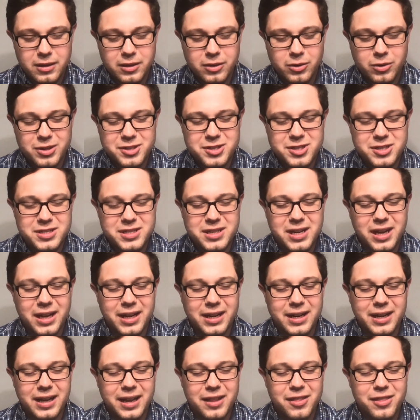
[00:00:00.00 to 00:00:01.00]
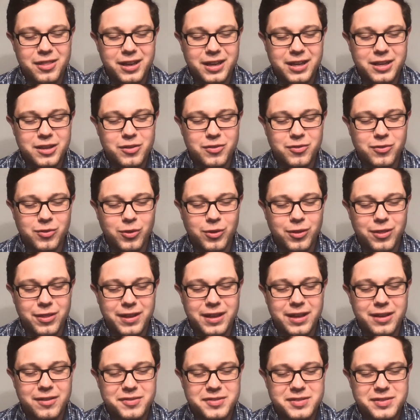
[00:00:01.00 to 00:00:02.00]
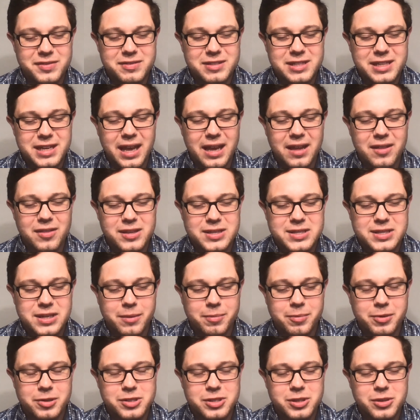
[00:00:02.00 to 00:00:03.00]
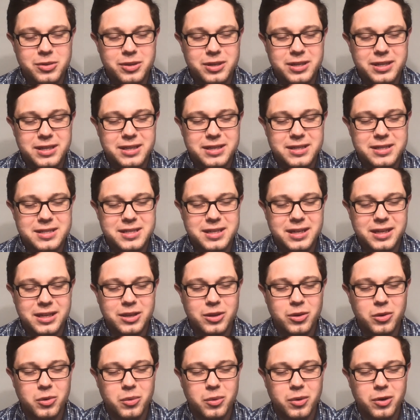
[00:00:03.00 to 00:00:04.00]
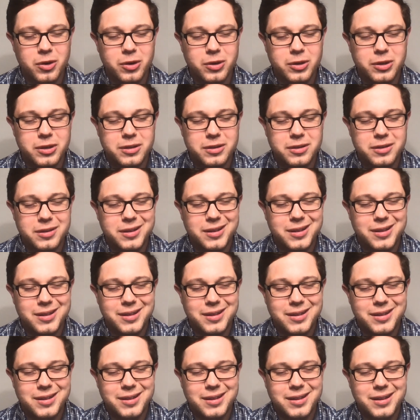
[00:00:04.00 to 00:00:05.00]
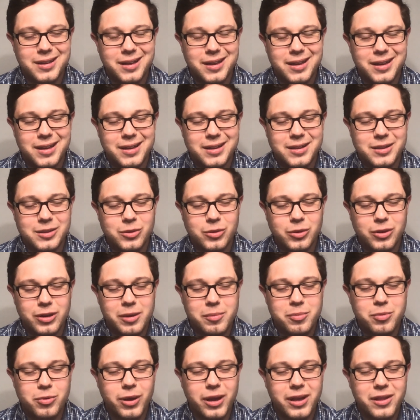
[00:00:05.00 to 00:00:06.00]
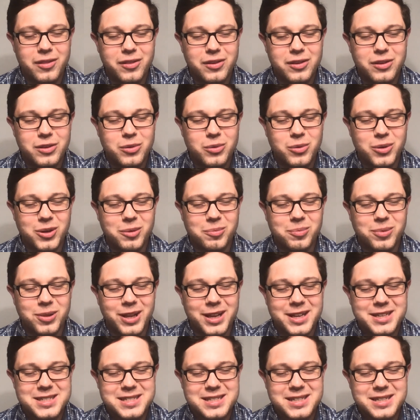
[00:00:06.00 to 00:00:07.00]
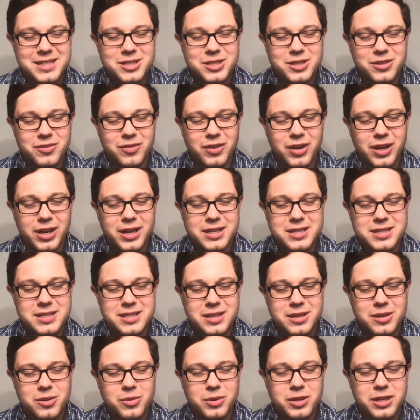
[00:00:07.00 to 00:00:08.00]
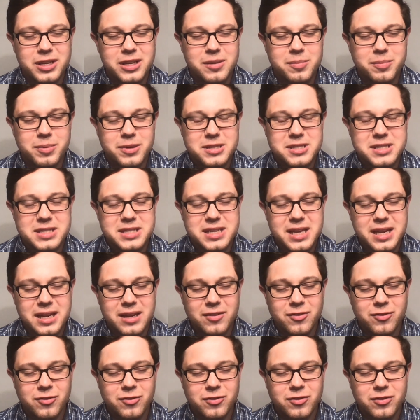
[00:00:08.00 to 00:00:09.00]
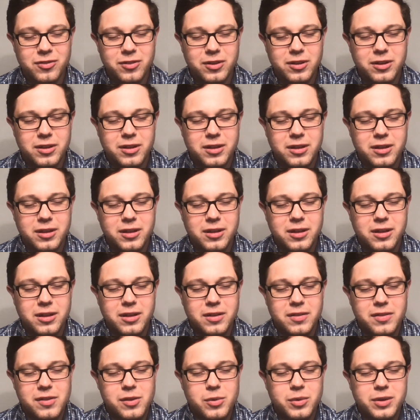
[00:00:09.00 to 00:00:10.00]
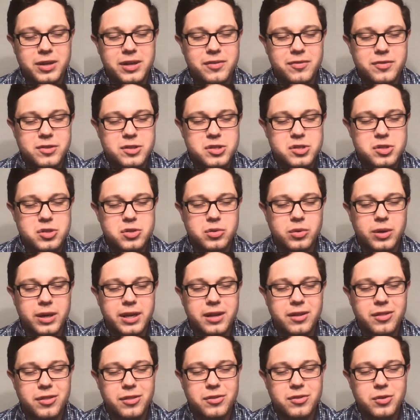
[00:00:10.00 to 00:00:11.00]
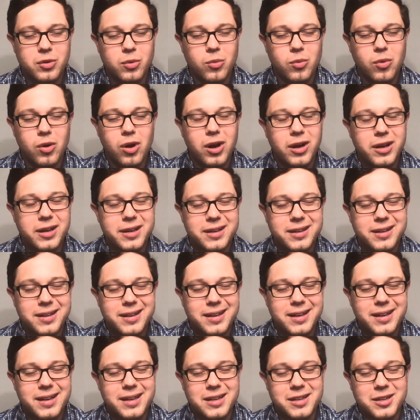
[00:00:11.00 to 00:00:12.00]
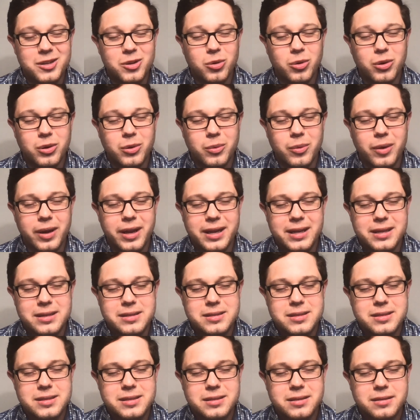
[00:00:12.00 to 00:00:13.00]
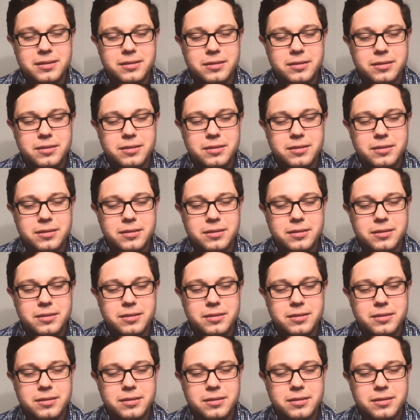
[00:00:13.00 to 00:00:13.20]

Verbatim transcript: Gracious God, I thank you for the gift of today, this opportunity to study your word. Uh, Lord, I pray that you would bless each of us, that you would keep us safe, that you would give us strength to walk in your ways,